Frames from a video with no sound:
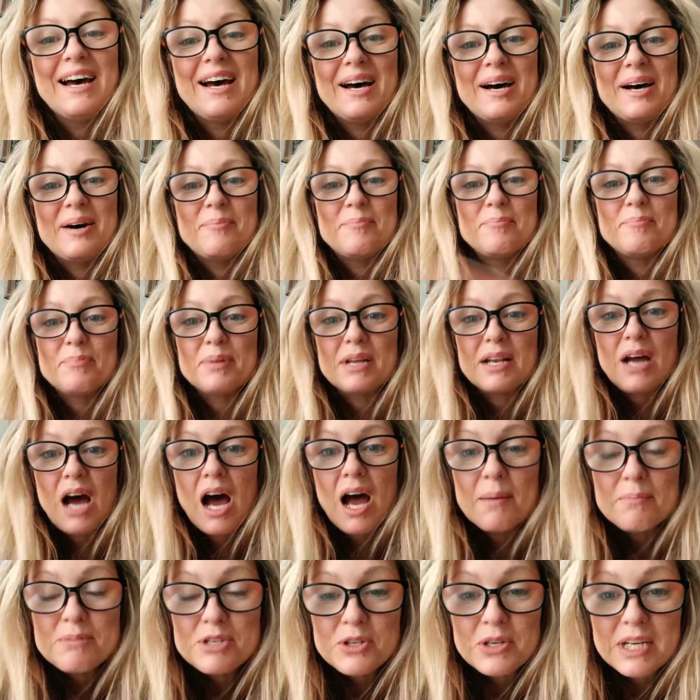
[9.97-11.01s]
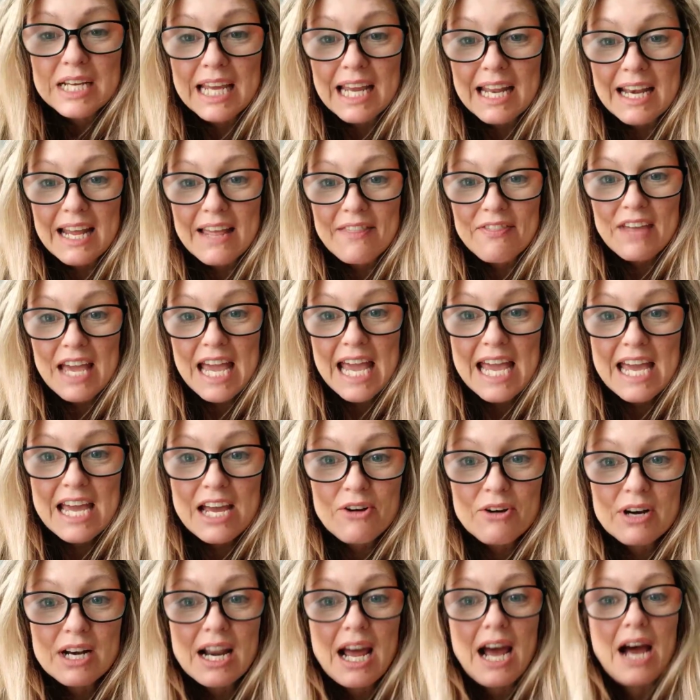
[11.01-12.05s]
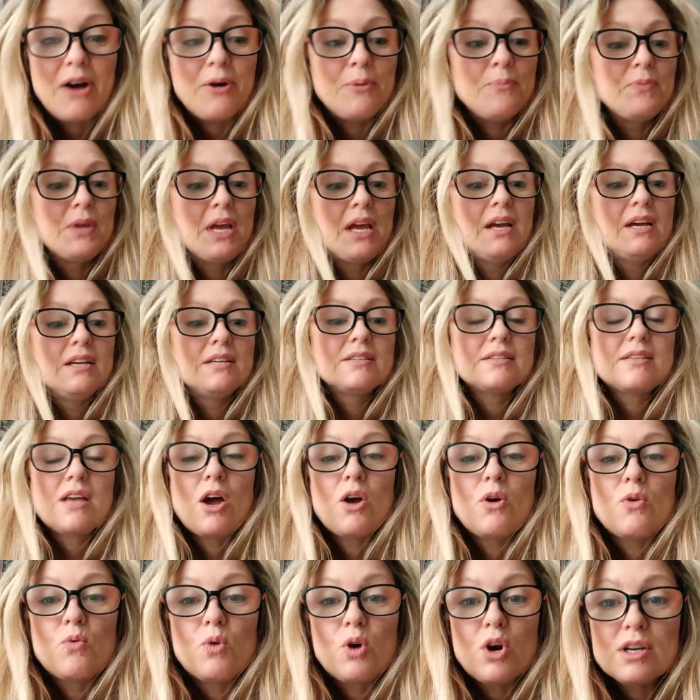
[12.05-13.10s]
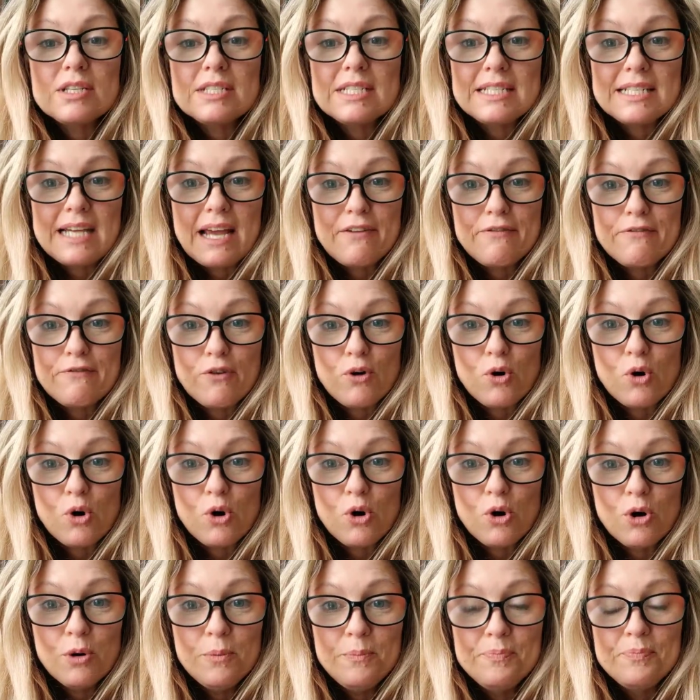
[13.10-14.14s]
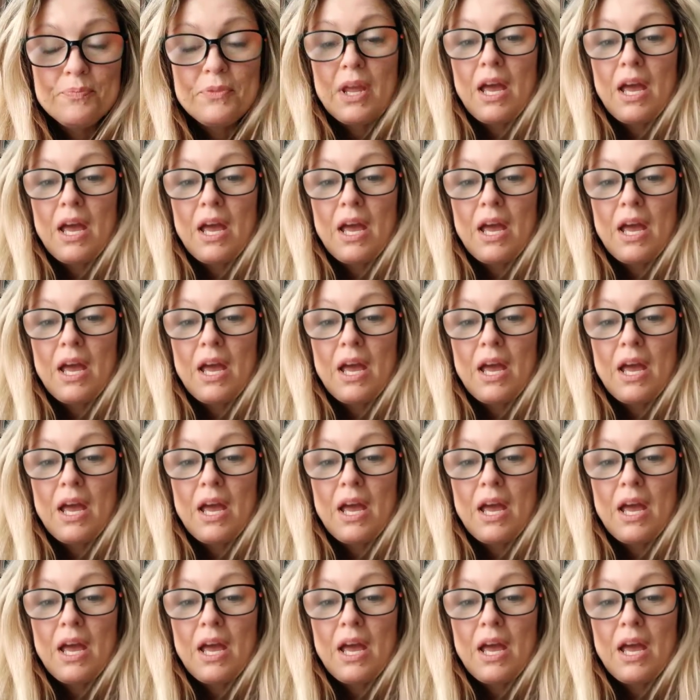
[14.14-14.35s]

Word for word: Um, but I'm doing it in the here and now. So we're on to day four.